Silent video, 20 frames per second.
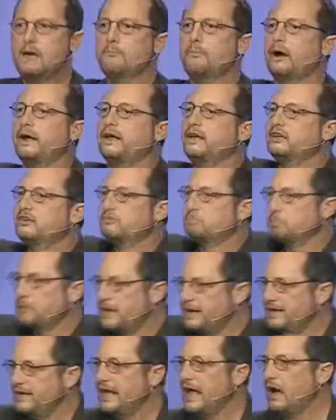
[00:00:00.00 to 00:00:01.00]
by
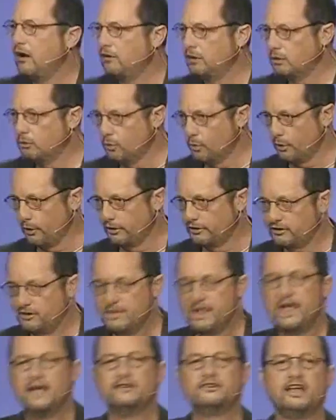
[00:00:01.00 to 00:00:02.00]
explaining how it worked.
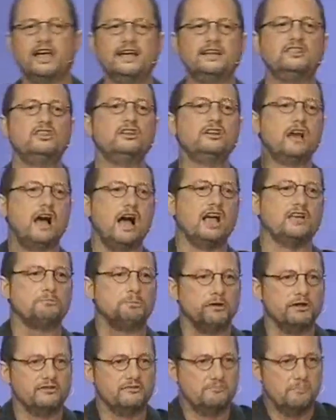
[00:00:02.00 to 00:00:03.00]
Take the
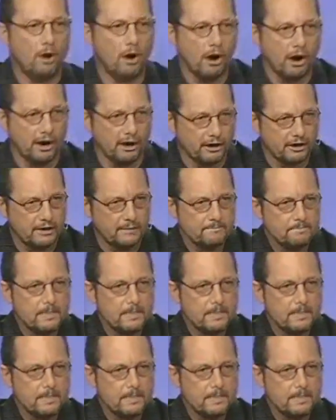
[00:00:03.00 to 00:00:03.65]
Gospel of Mark.